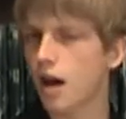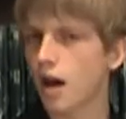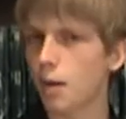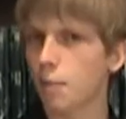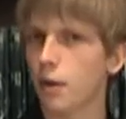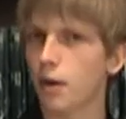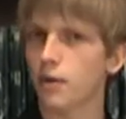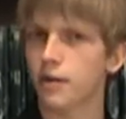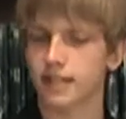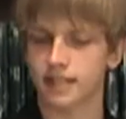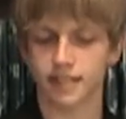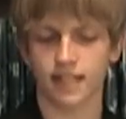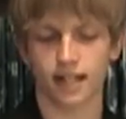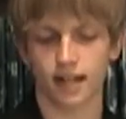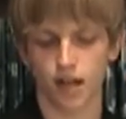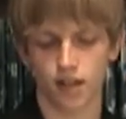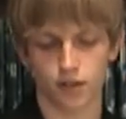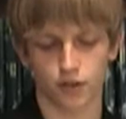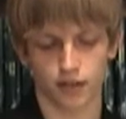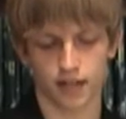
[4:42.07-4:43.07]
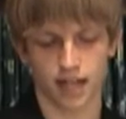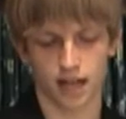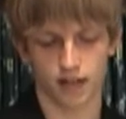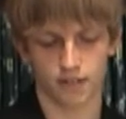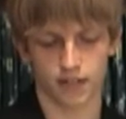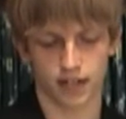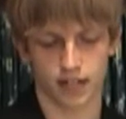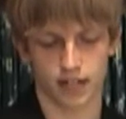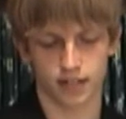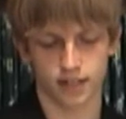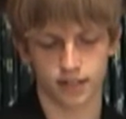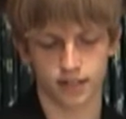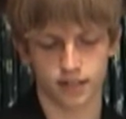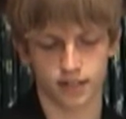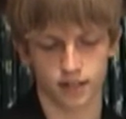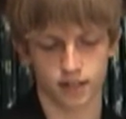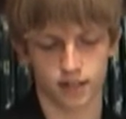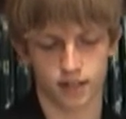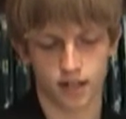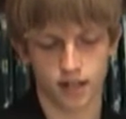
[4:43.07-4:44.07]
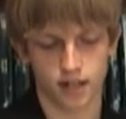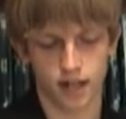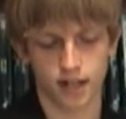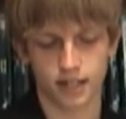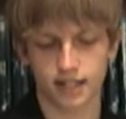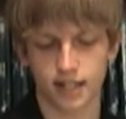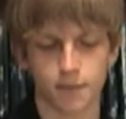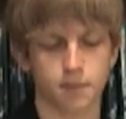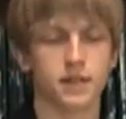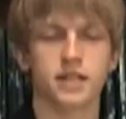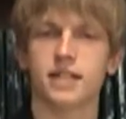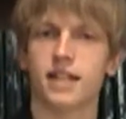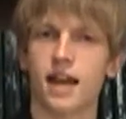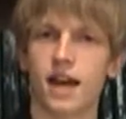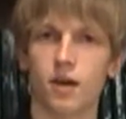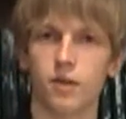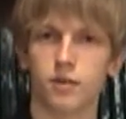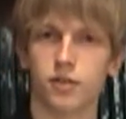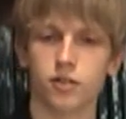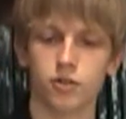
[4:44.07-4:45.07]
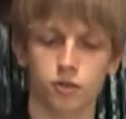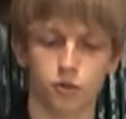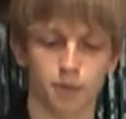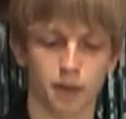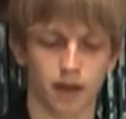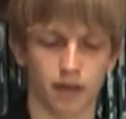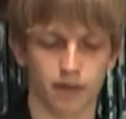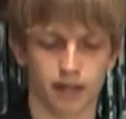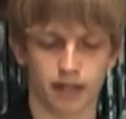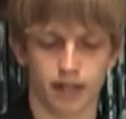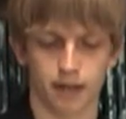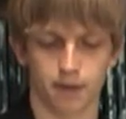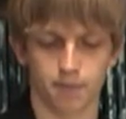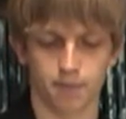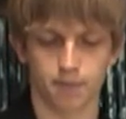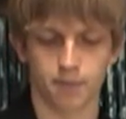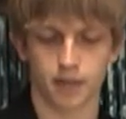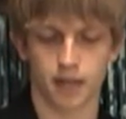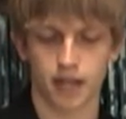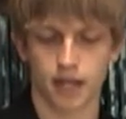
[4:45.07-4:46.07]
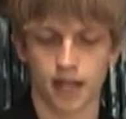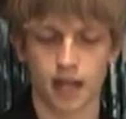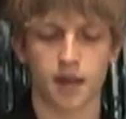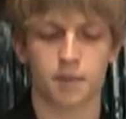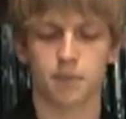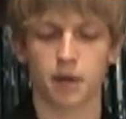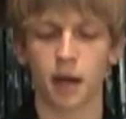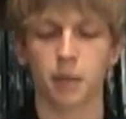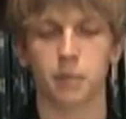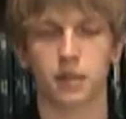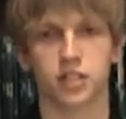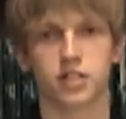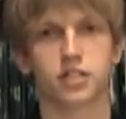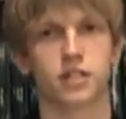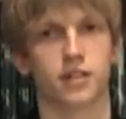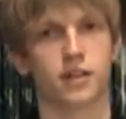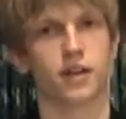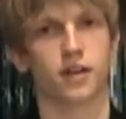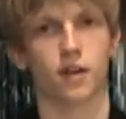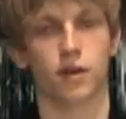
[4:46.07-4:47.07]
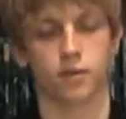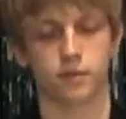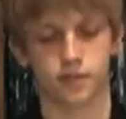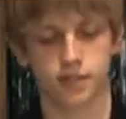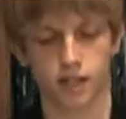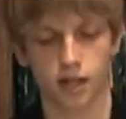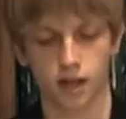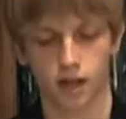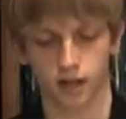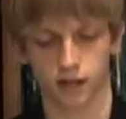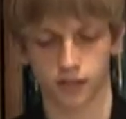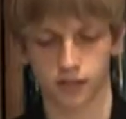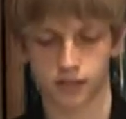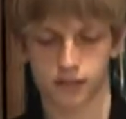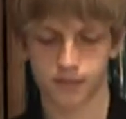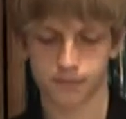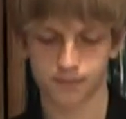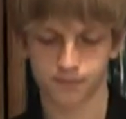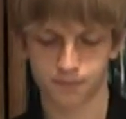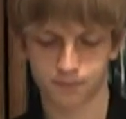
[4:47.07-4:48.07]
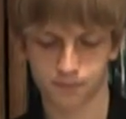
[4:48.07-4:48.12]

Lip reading: Opponents at other cafes attempted to outdo Pelham and published their own songs.